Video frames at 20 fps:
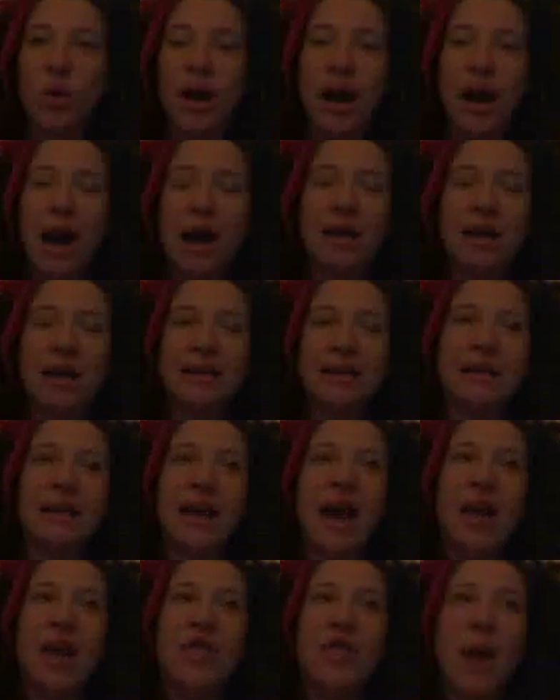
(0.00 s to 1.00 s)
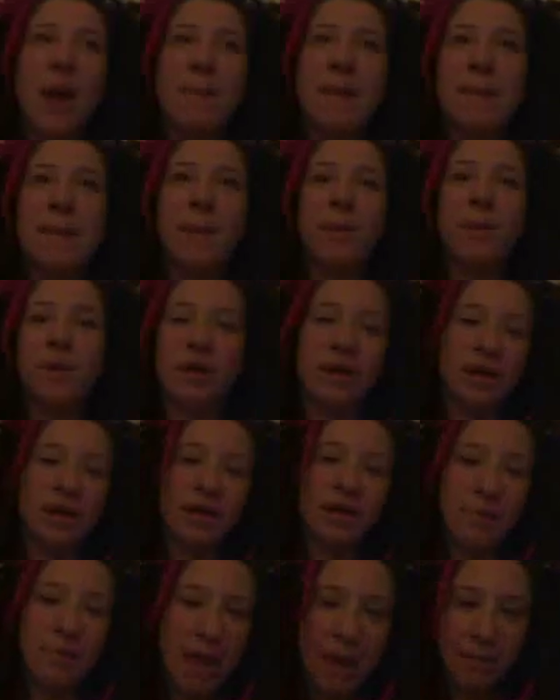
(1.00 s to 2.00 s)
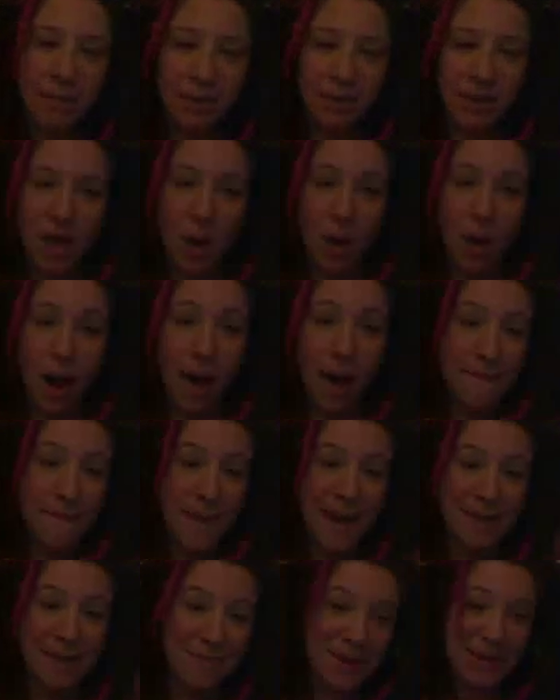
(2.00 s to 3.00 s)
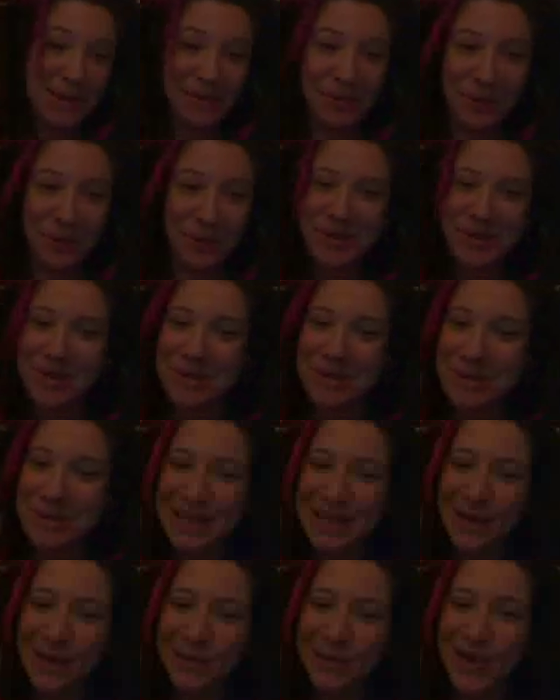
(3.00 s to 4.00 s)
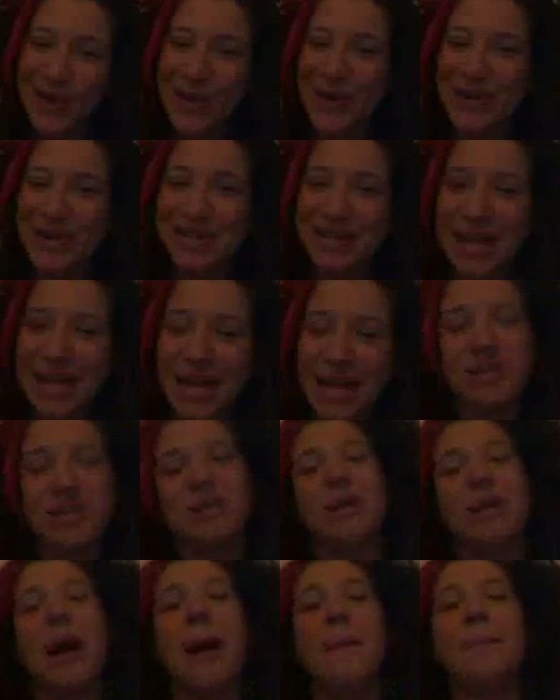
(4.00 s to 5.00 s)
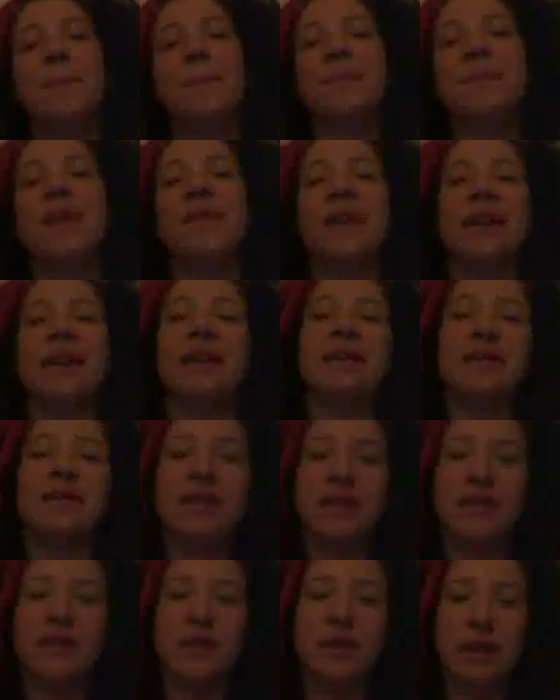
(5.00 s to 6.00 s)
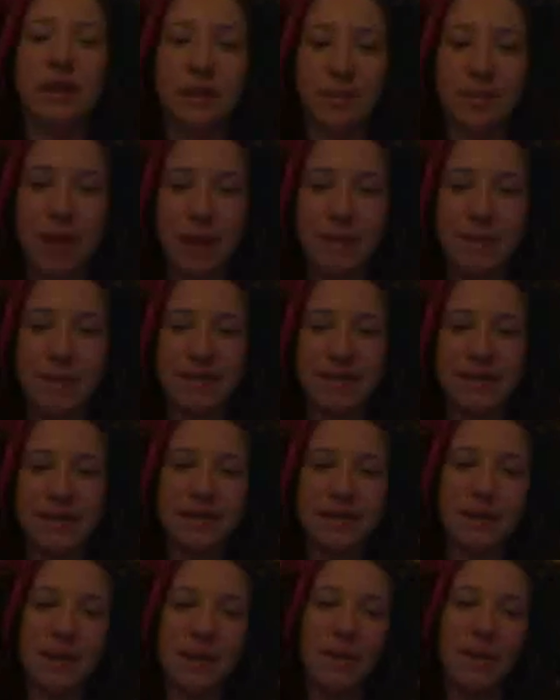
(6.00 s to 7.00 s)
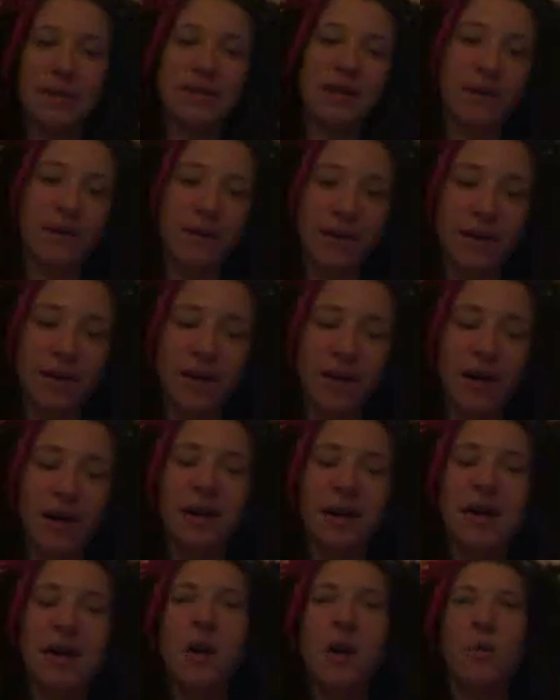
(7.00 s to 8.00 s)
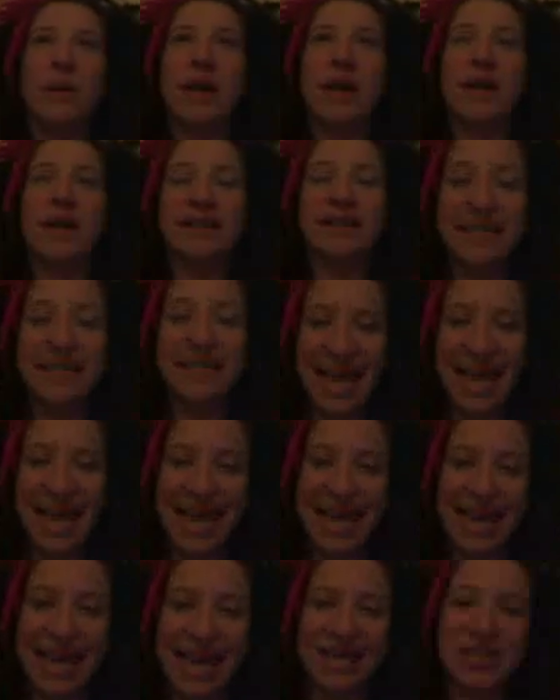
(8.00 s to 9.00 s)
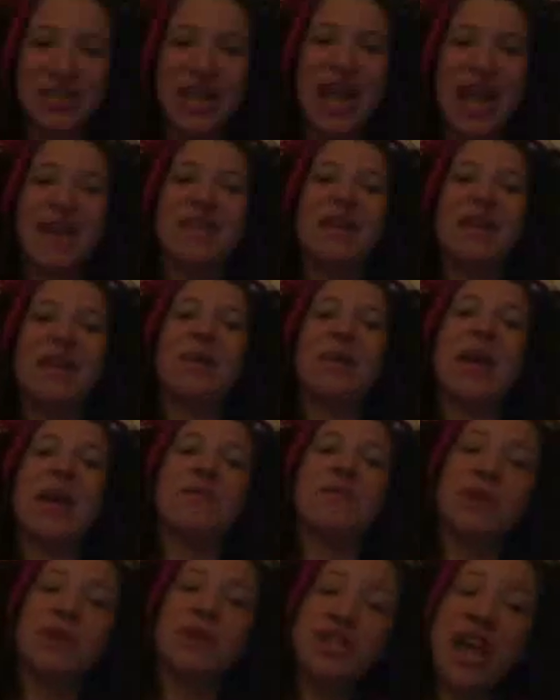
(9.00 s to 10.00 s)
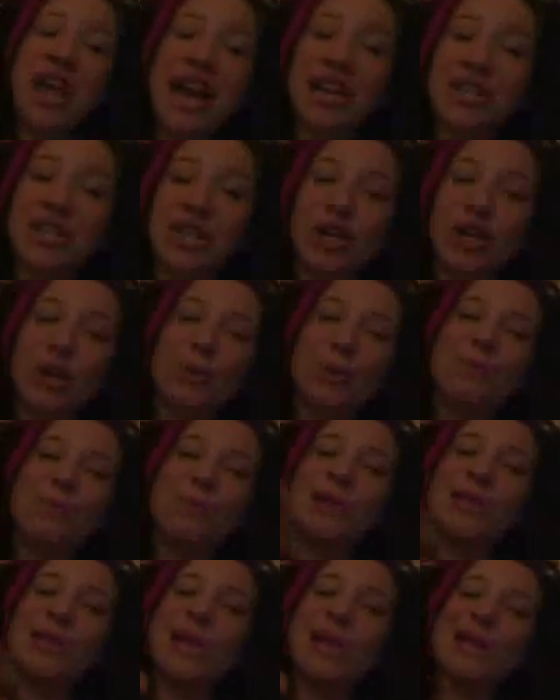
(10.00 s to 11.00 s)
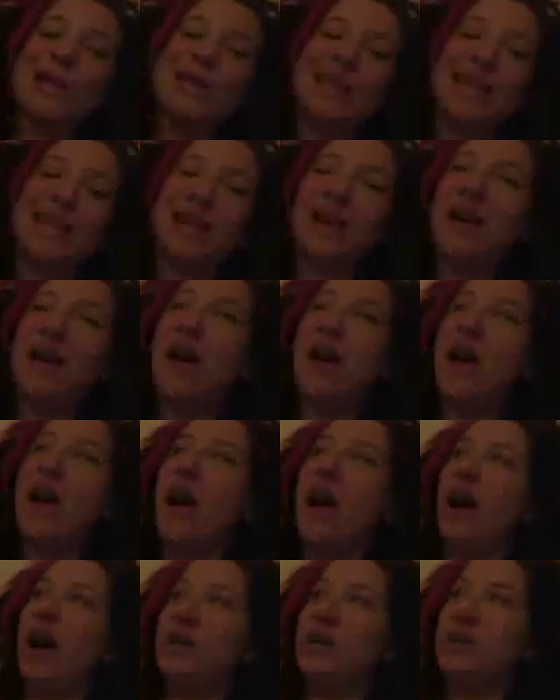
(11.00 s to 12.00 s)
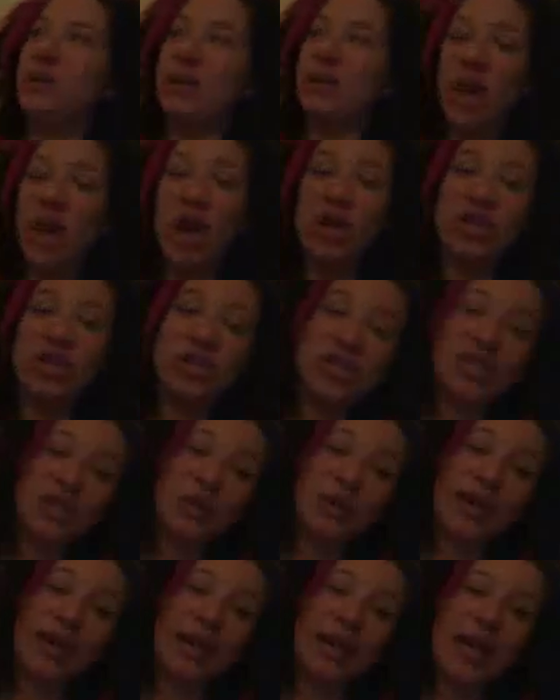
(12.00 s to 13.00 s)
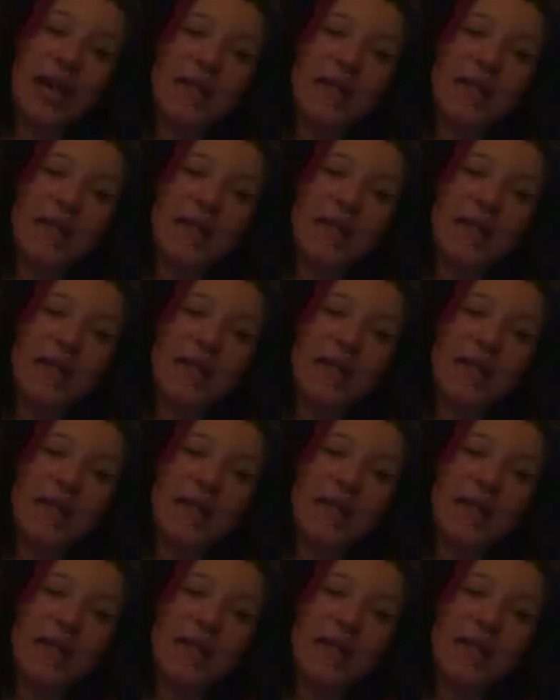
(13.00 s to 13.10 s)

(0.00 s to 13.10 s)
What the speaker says: Honestly, I thought people weren't going to be able to go up and make fools of themselves on our stage. If I can give you a little premise about what's going on, we have a stage and then we have a projector projecting onto a large screen.